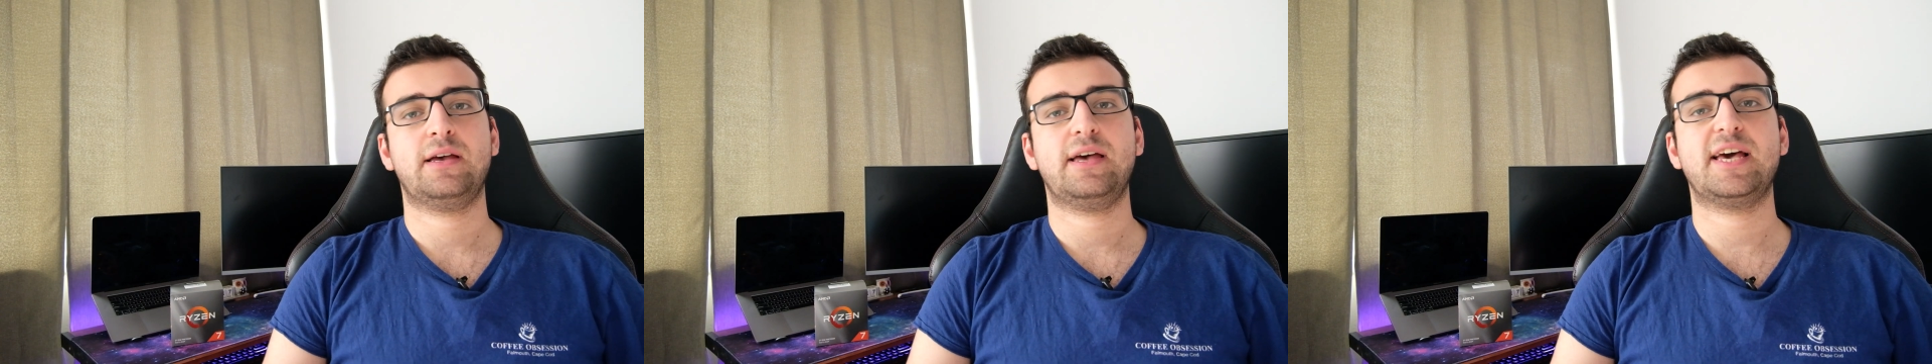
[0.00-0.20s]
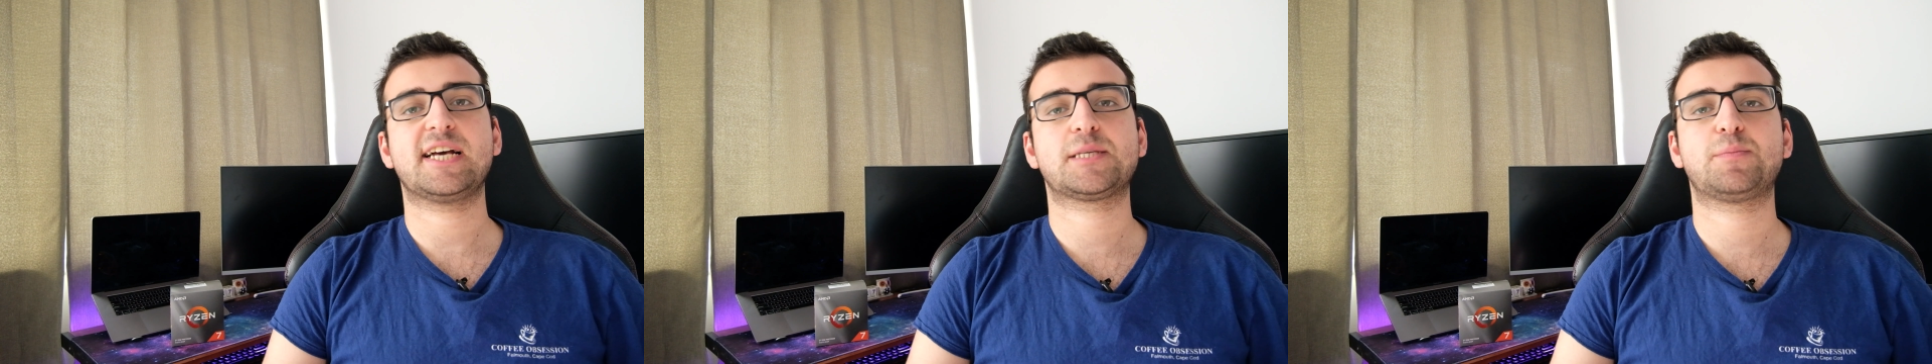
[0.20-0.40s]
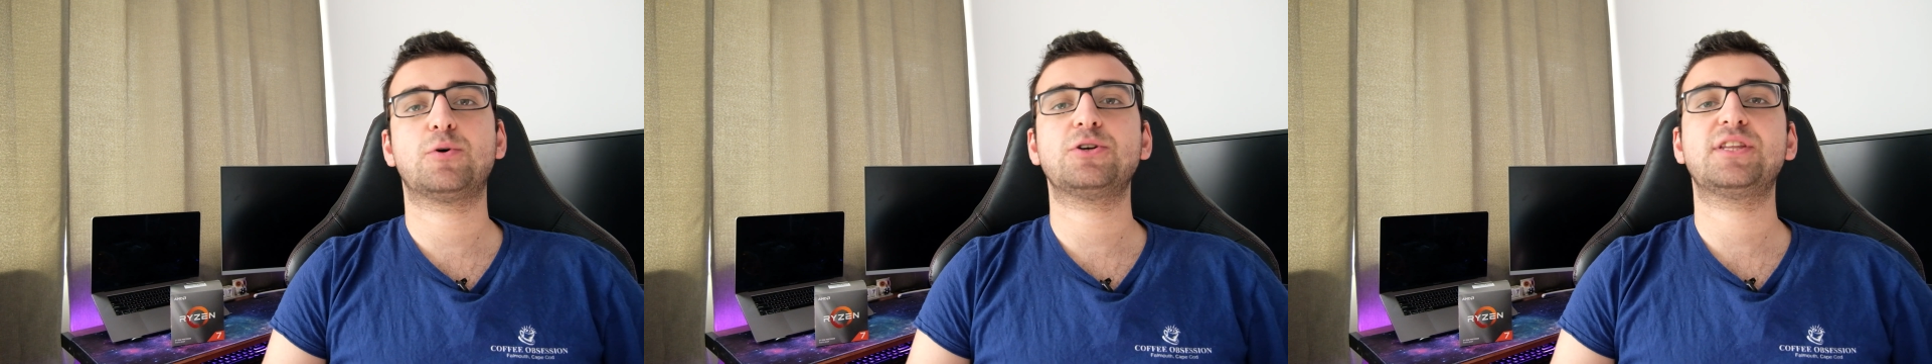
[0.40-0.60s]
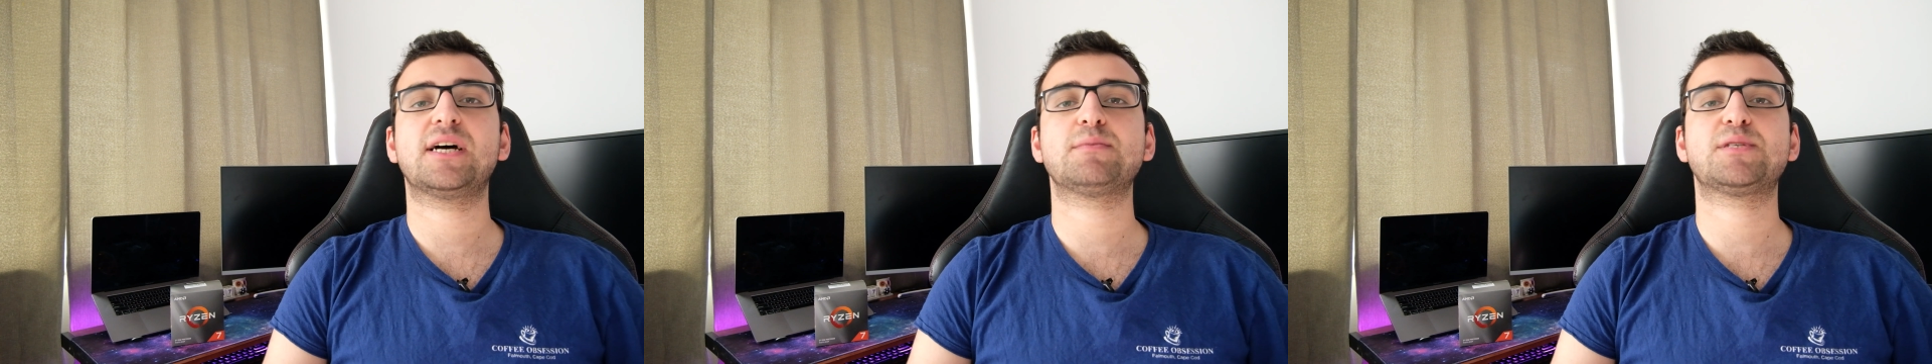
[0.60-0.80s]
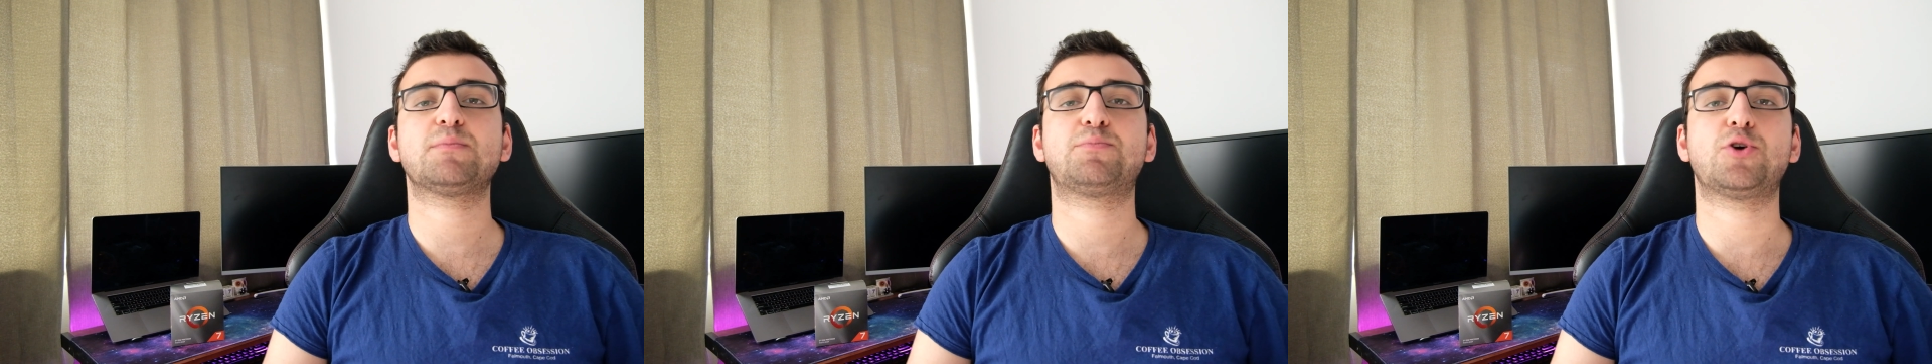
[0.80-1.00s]
Export
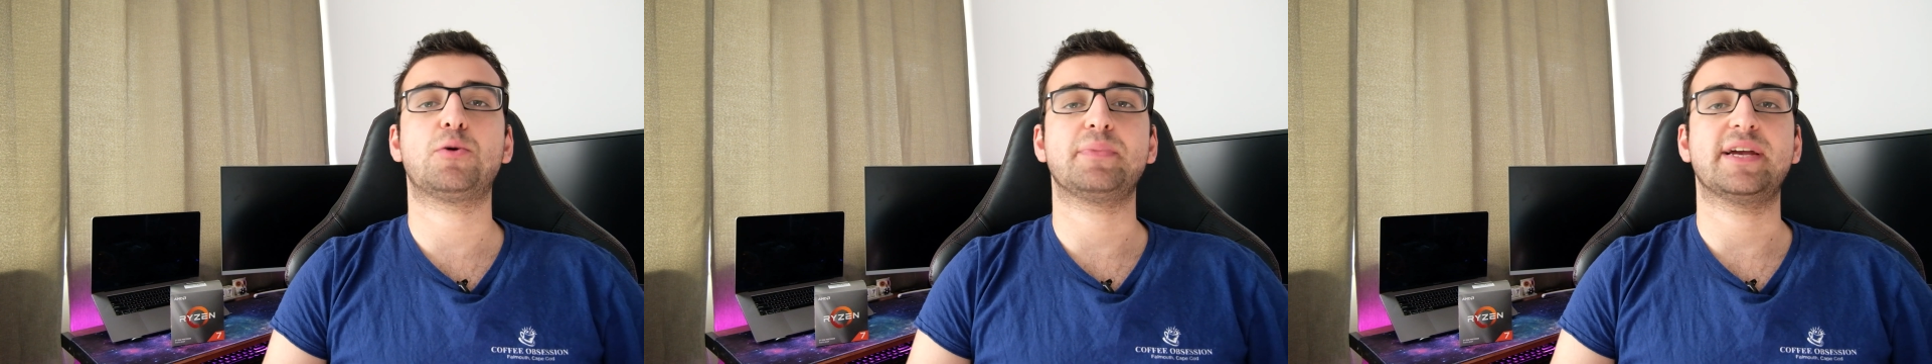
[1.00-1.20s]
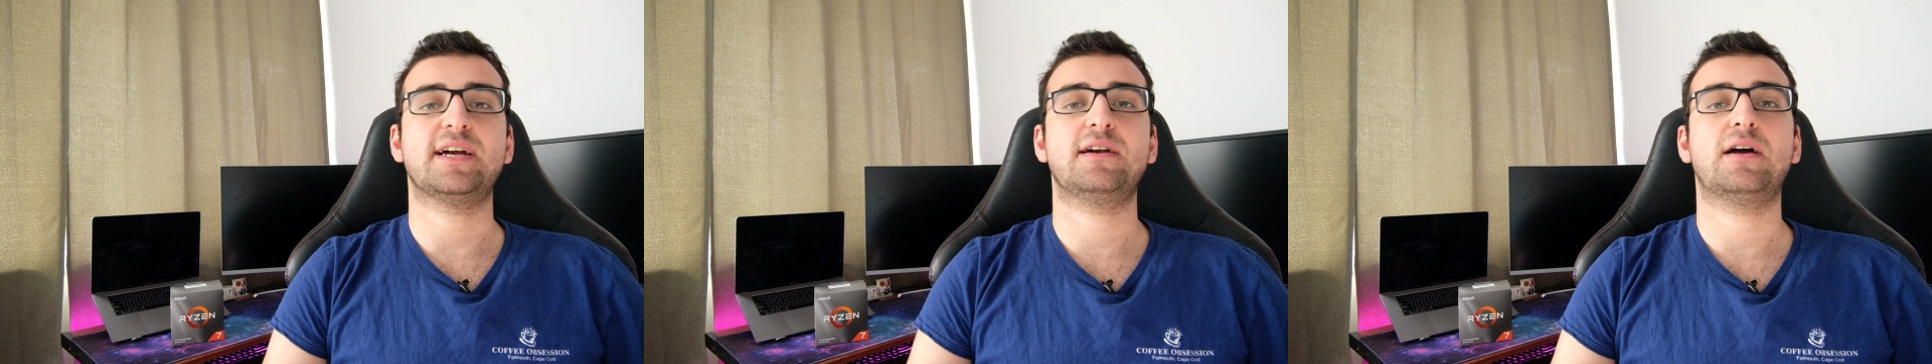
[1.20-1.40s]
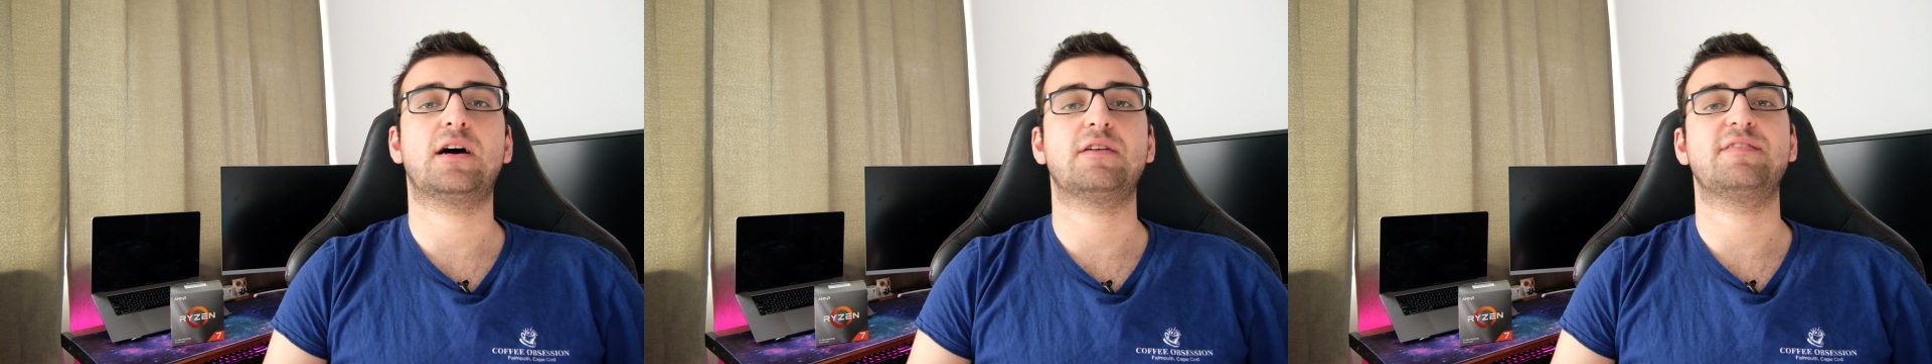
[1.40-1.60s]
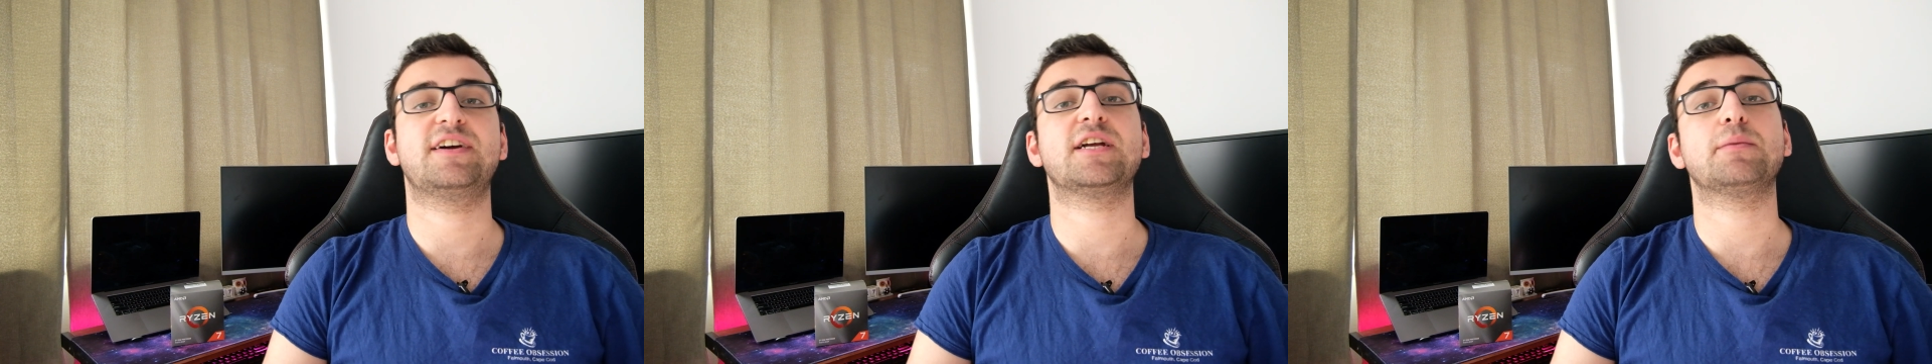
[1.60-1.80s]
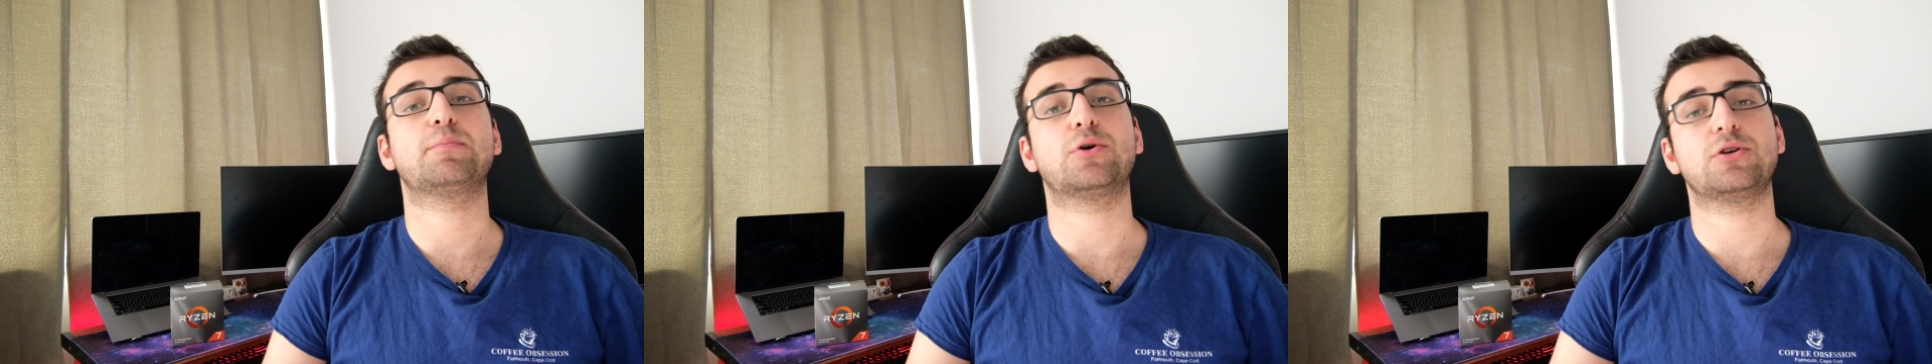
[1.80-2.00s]
times in Premiere are very
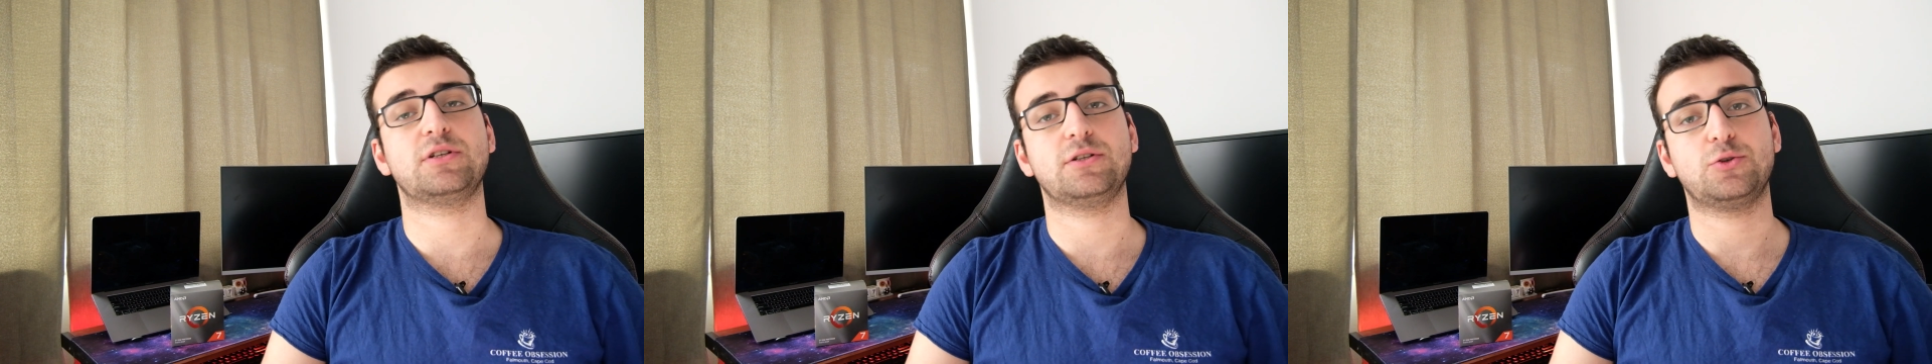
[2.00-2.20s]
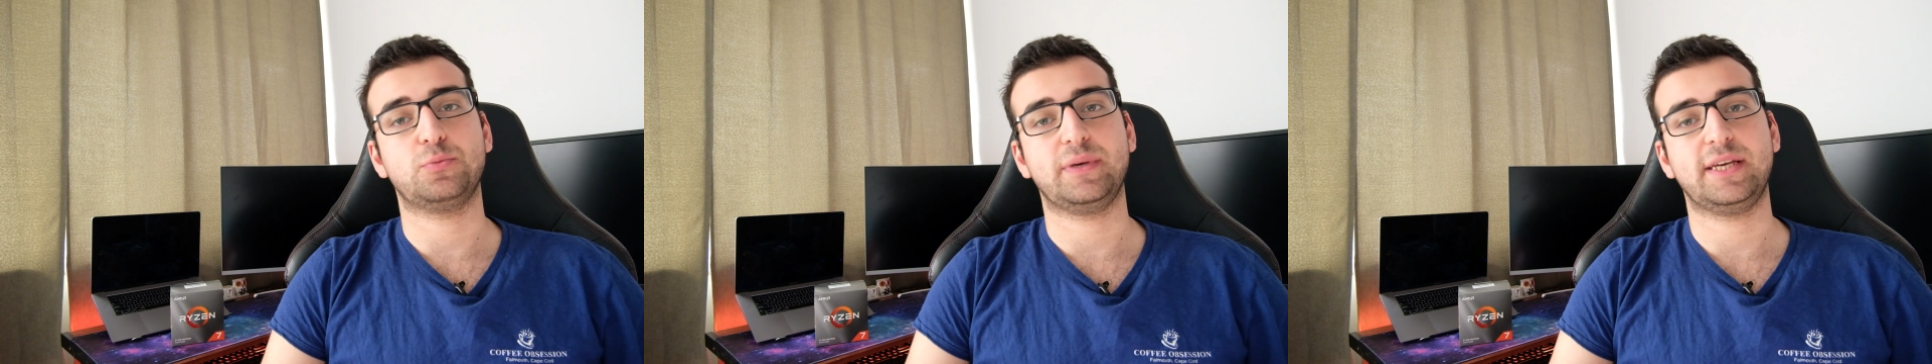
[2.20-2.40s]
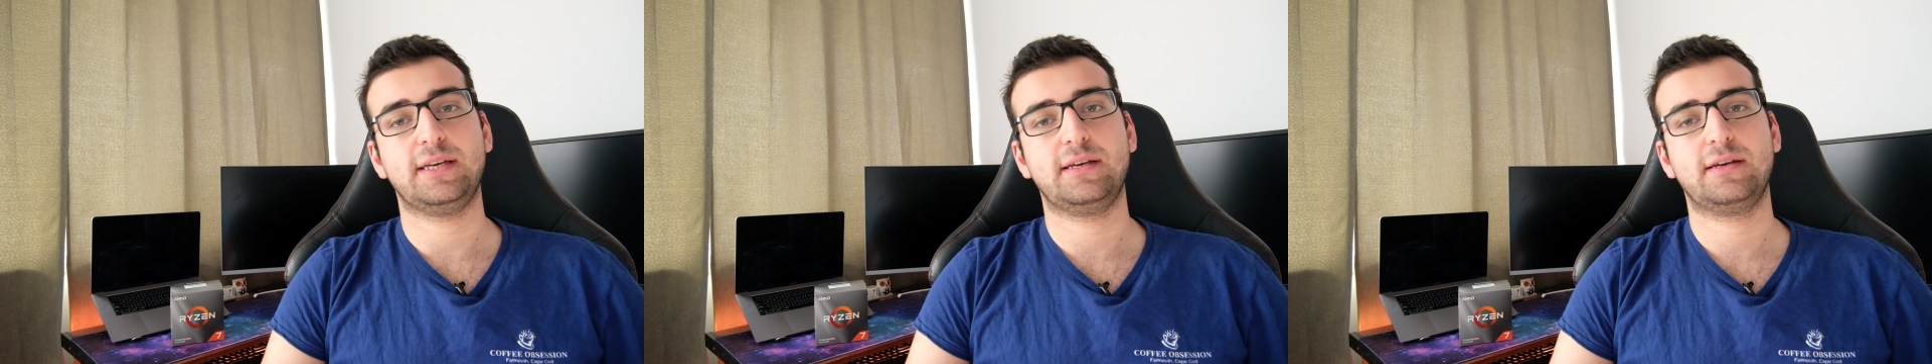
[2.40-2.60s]
important to me.